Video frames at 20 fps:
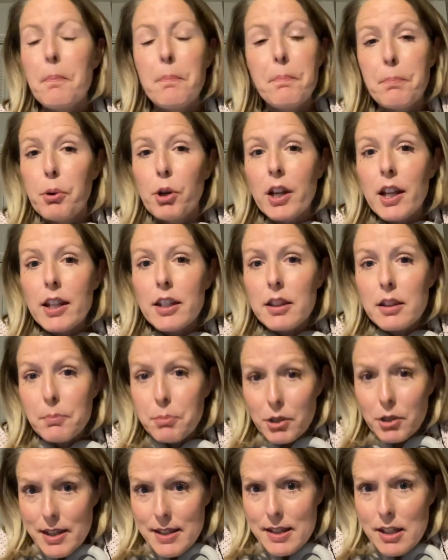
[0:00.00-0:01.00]
put it
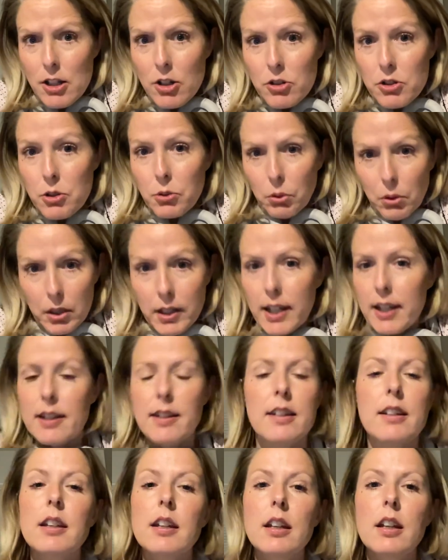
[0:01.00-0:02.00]
put this in your
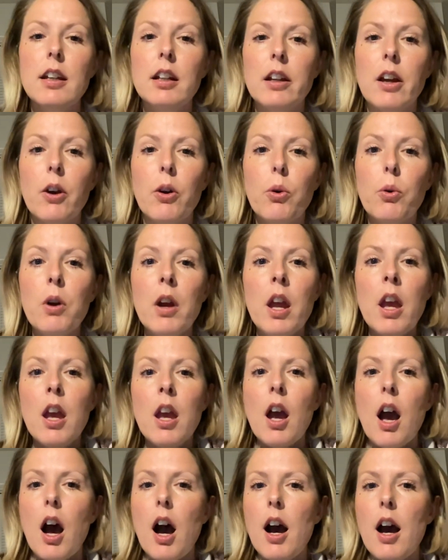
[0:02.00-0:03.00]
toolkit you know
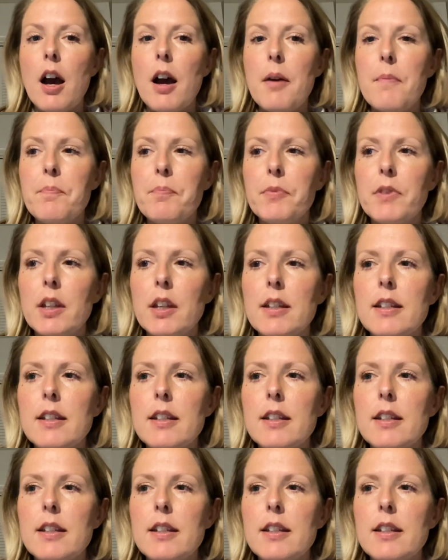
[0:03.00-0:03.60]
um,